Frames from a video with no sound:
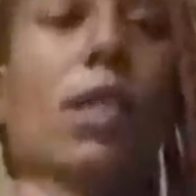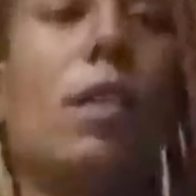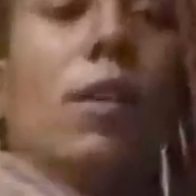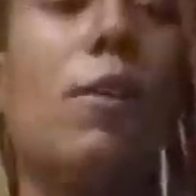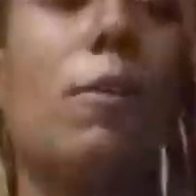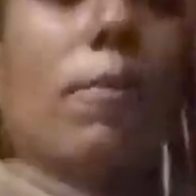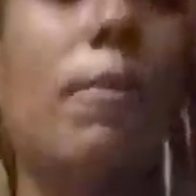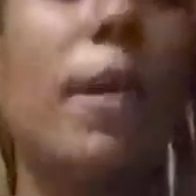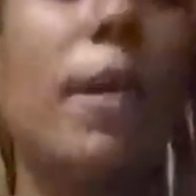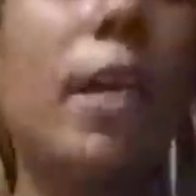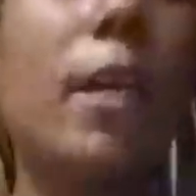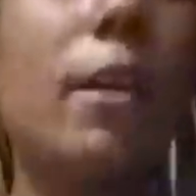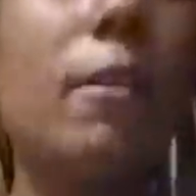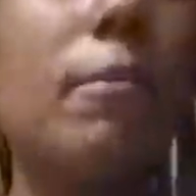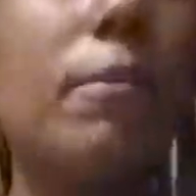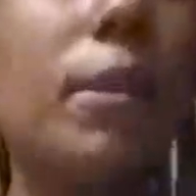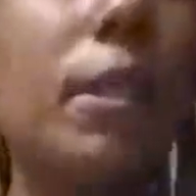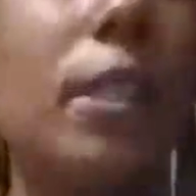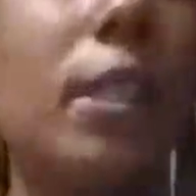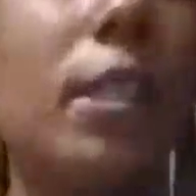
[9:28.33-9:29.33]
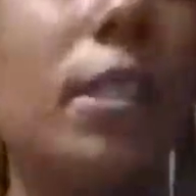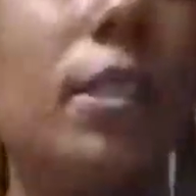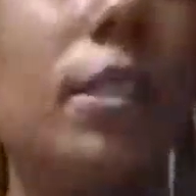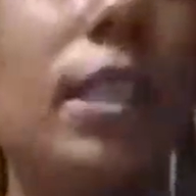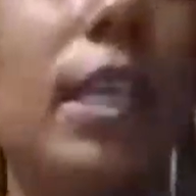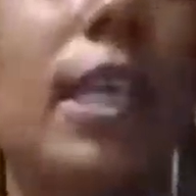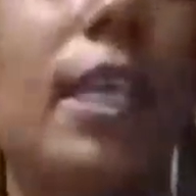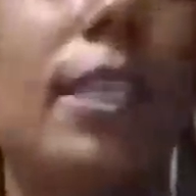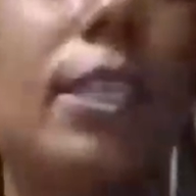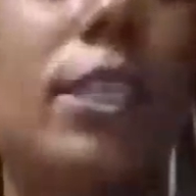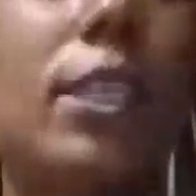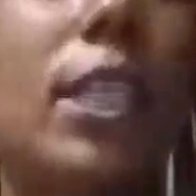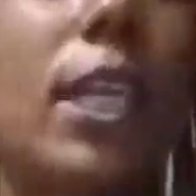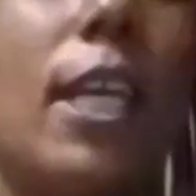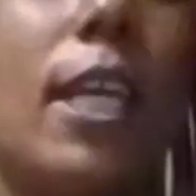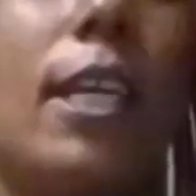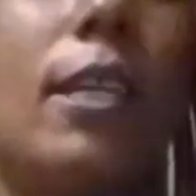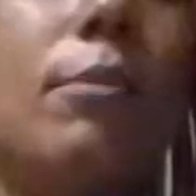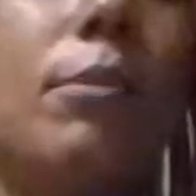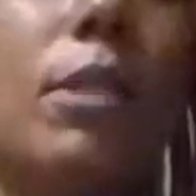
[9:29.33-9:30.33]
Hello, baby. Hey,
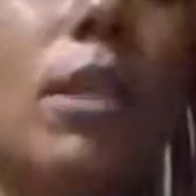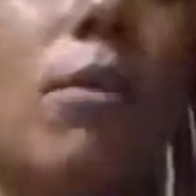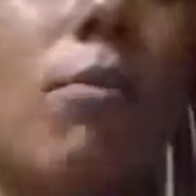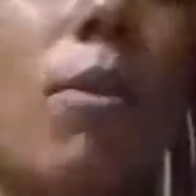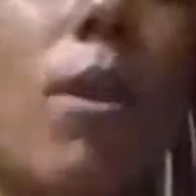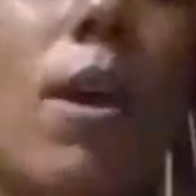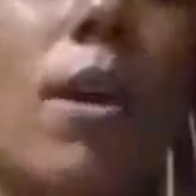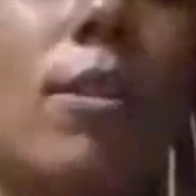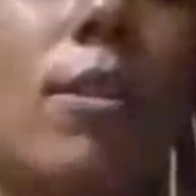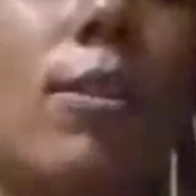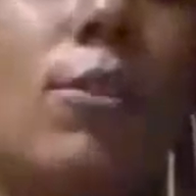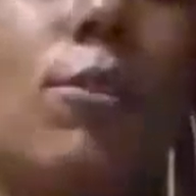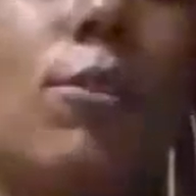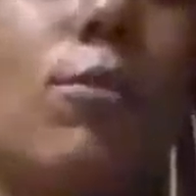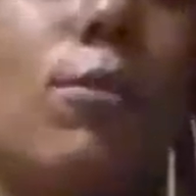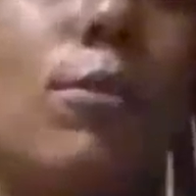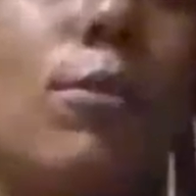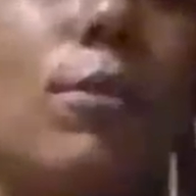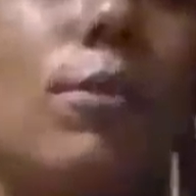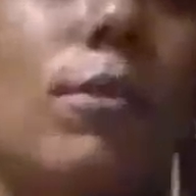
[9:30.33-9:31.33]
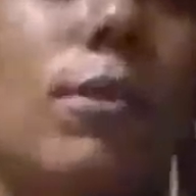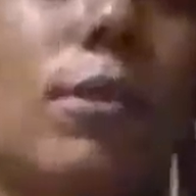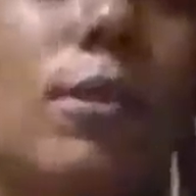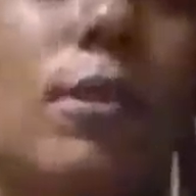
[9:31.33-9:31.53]
James. How are you?